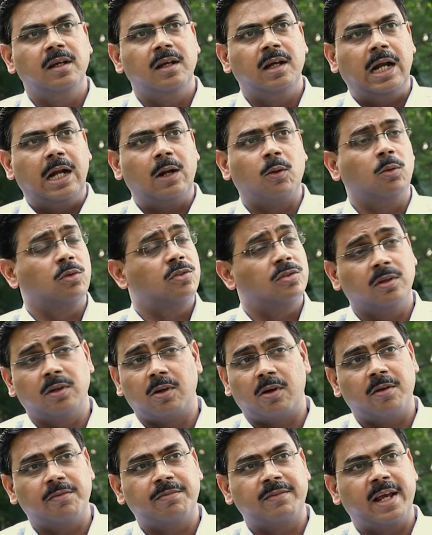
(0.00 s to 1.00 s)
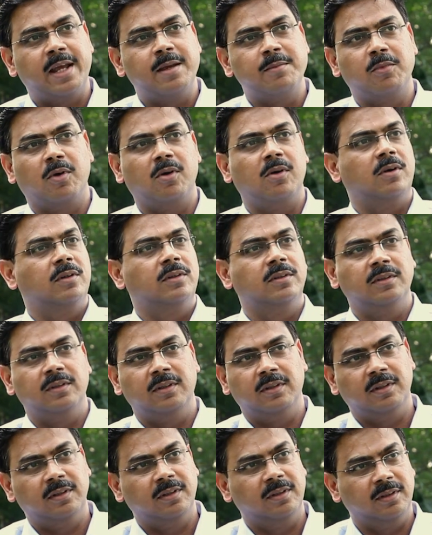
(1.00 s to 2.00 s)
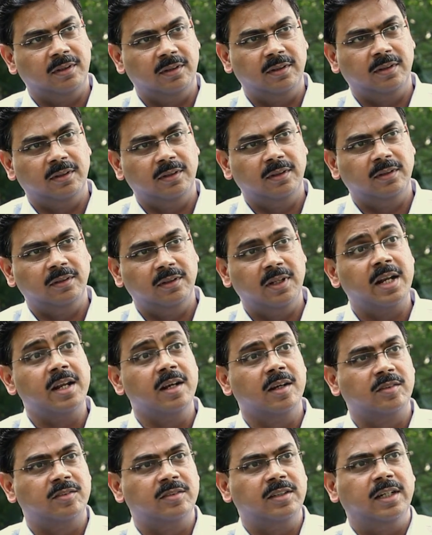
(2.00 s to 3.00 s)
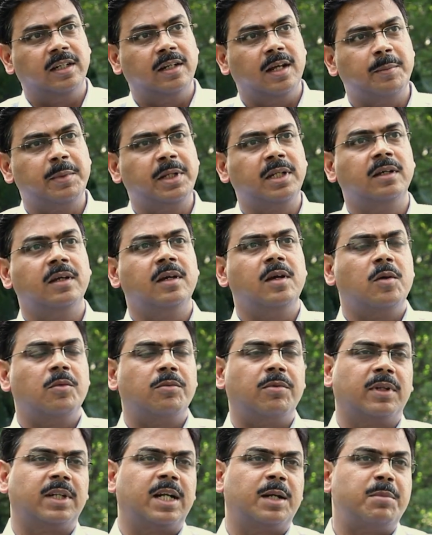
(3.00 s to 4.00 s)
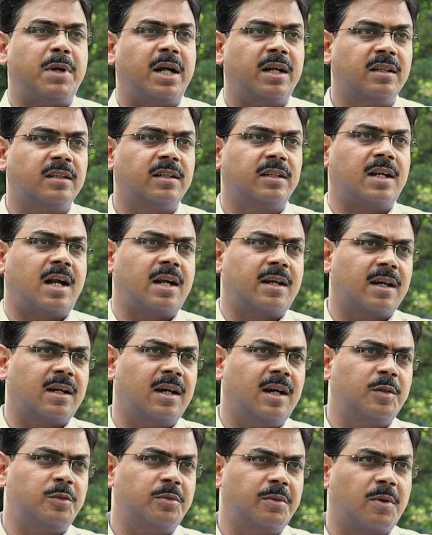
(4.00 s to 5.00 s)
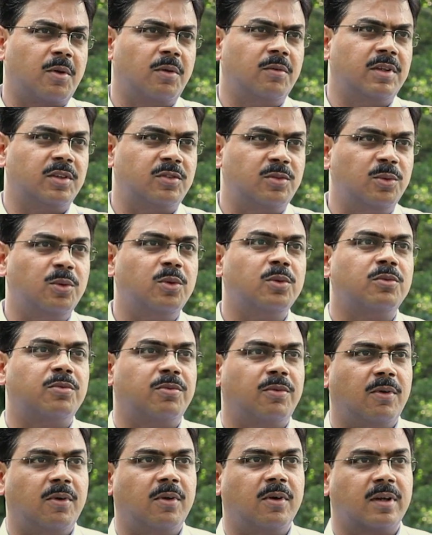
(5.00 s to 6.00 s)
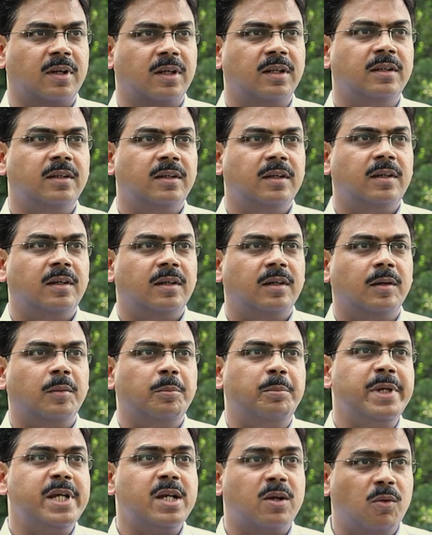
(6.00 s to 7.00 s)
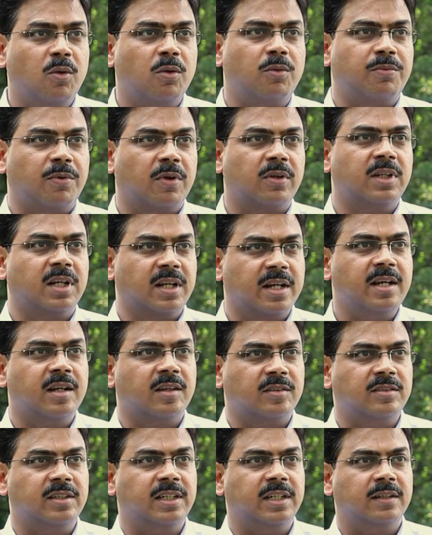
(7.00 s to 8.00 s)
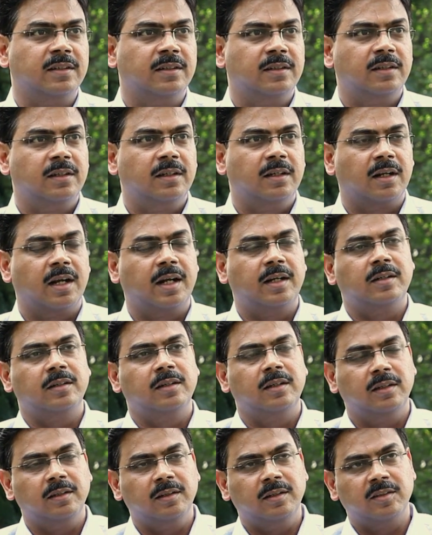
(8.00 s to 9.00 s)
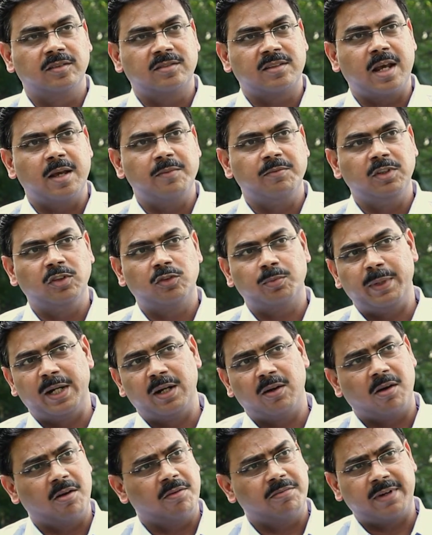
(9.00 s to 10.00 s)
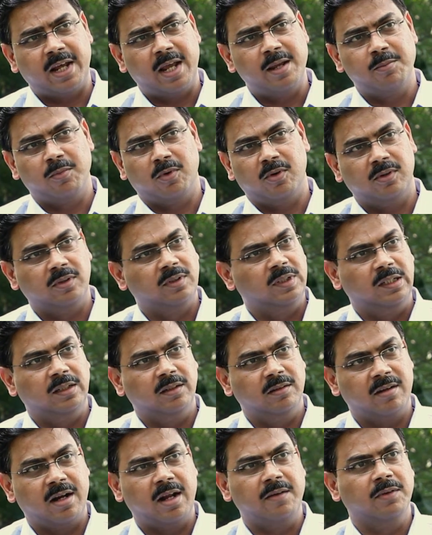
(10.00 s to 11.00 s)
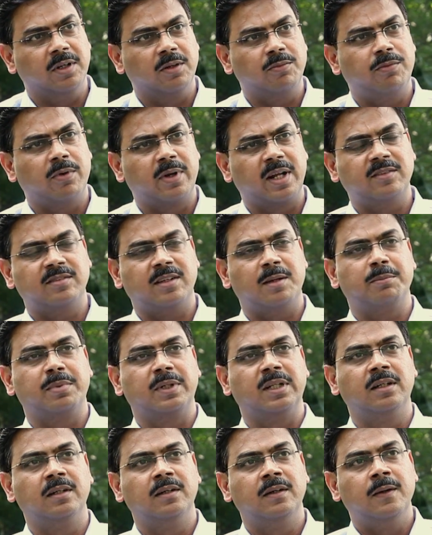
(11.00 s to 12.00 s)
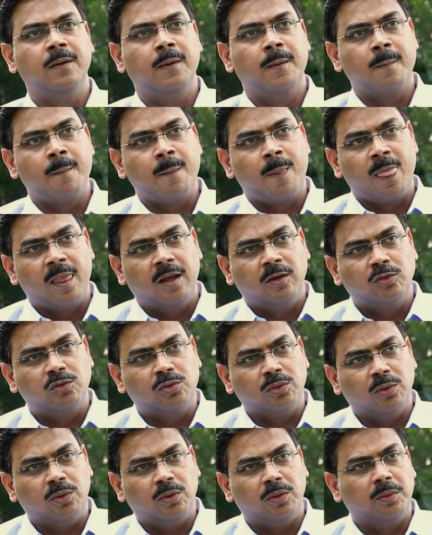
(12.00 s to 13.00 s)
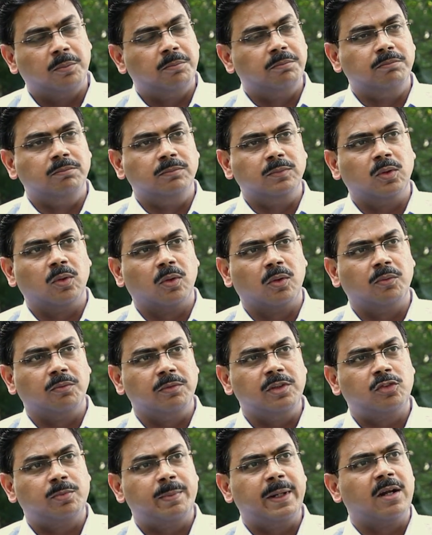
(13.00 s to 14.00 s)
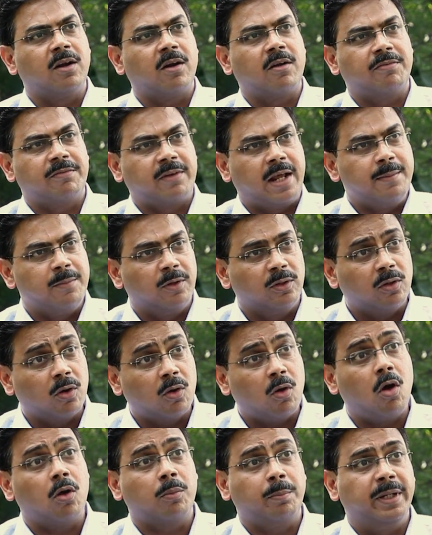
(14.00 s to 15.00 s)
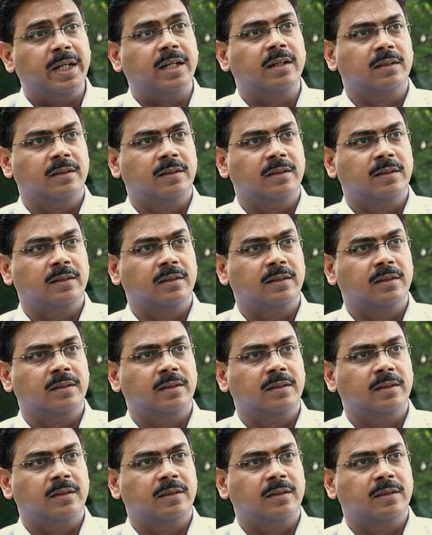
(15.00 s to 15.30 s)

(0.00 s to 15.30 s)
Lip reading: and also a lot of time on the rear seat. I mean, for that matter, the Tata cars were always known for being good for the rear seat, right? This time we spent a lot of time on the driver. For example, we spent a lot of time on the cockpit.